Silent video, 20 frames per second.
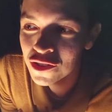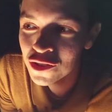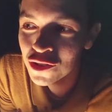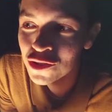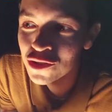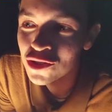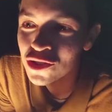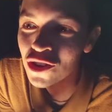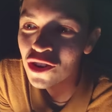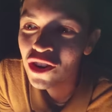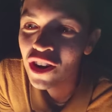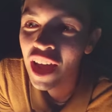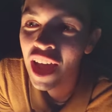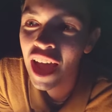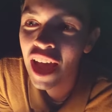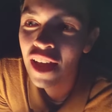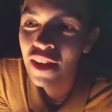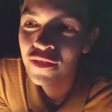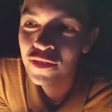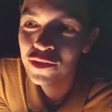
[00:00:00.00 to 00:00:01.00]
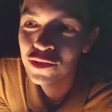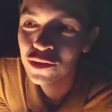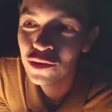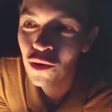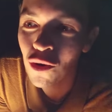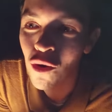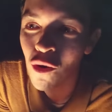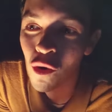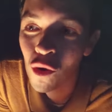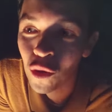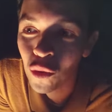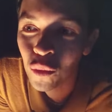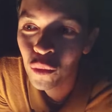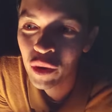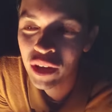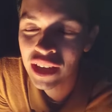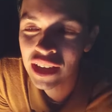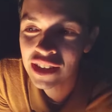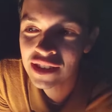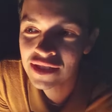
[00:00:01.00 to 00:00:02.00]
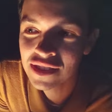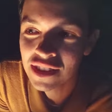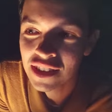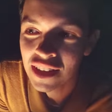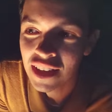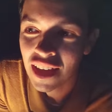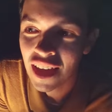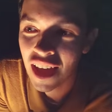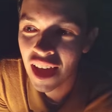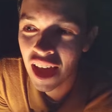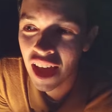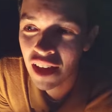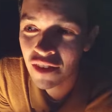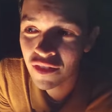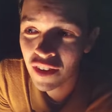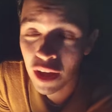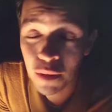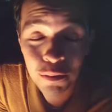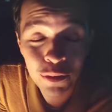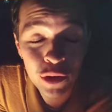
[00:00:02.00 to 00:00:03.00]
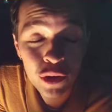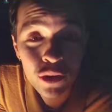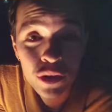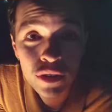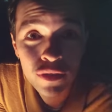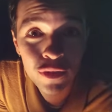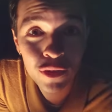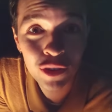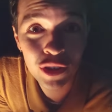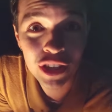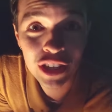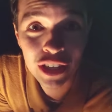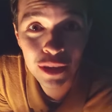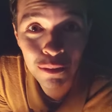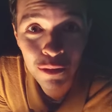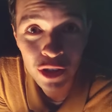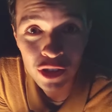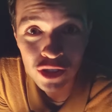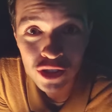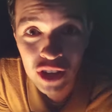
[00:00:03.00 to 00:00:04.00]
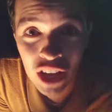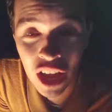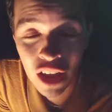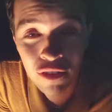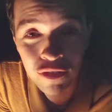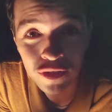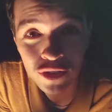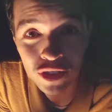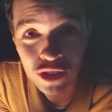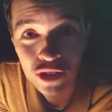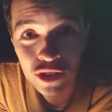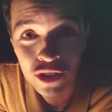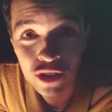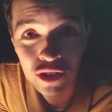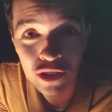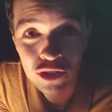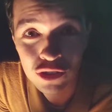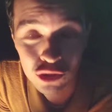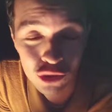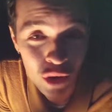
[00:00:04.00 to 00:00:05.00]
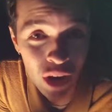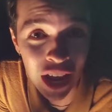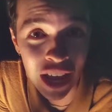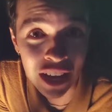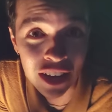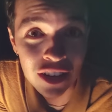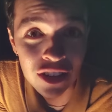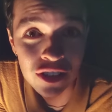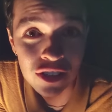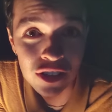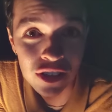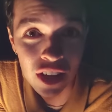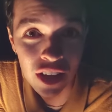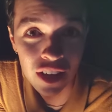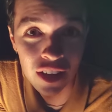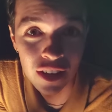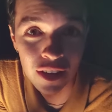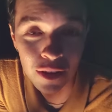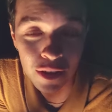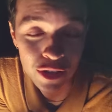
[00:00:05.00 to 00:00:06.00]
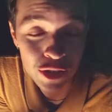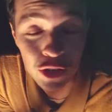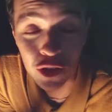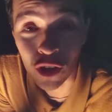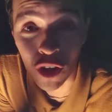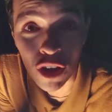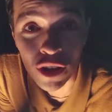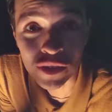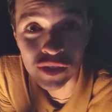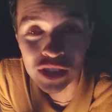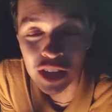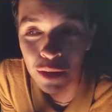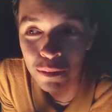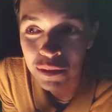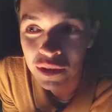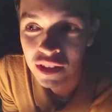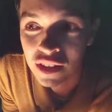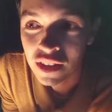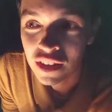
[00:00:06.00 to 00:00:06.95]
you don't have to always have a beautiful image after trying a new concept.